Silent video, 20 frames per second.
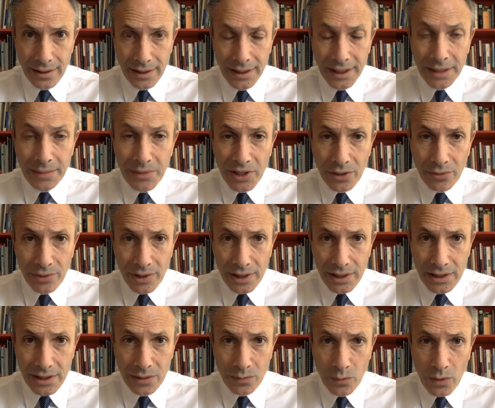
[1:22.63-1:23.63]
Anemia
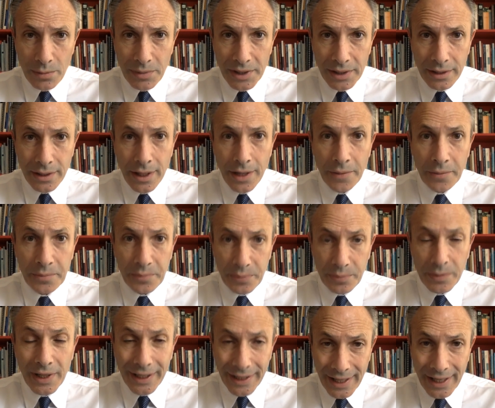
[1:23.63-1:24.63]
rates in women,
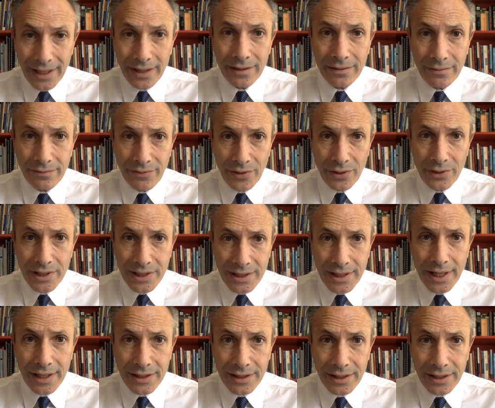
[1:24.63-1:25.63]
again, very
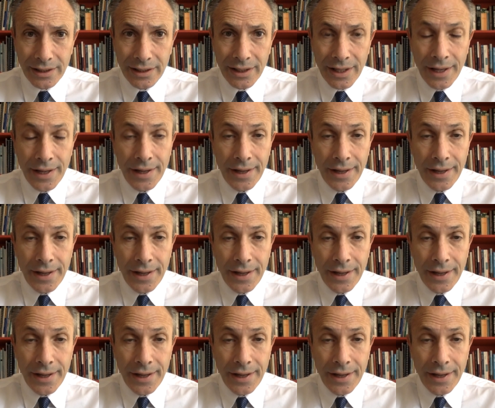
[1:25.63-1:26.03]
static.